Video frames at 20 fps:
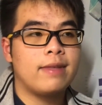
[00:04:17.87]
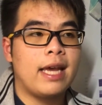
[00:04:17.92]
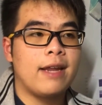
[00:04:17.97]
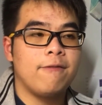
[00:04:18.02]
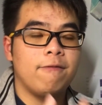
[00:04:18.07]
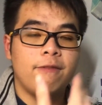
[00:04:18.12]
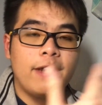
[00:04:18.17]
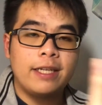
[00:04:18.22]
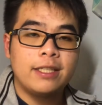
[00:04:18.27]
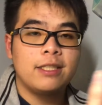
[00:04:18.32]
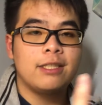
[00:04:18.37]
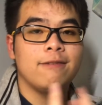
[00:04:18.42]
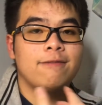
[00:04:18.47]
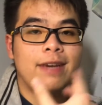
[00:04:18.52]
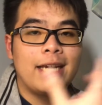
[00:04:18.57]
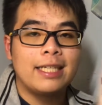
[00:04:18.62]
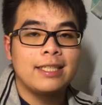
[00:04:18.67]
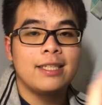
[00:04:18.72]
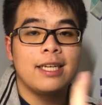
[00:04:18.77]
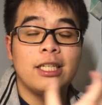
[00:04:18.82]
that
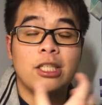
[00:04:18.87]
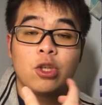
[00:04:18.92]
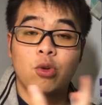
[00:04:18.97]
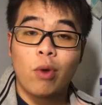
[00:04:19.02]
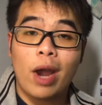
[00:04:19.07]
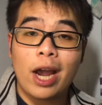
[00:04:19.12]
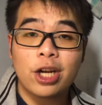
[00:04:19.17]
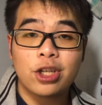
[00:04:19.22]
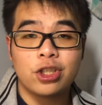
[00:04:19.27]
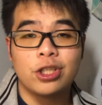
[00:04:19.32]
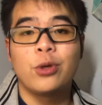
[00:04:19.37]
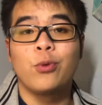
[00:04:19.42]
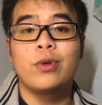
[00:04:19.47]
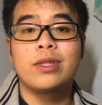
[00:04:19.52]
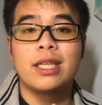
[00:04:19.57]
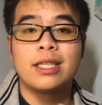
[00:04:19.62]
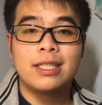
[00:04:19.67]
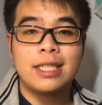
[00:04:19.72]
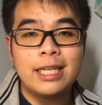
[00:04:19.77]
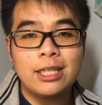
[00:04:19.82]
face-to-face interaction
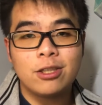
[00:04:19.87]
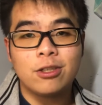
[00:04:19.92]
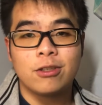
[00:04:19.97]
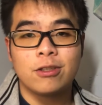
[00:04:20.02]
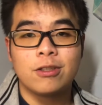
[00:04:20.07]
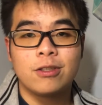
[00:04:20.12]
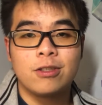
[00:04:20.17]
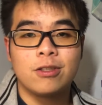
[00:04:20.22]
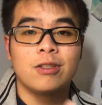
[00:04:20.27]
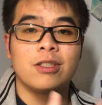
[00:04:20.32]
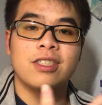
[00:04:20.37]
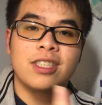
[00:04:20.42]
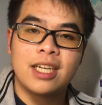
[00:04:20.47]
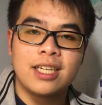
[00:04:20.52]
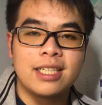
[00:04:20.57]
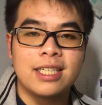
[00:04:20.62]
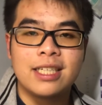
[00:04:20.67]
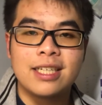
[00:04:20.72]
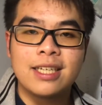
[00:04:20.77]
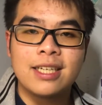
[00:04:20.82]
with the teachers to
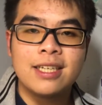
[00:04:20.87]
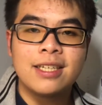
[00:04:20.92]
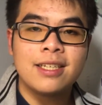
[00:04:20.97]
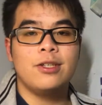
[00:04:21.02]
study.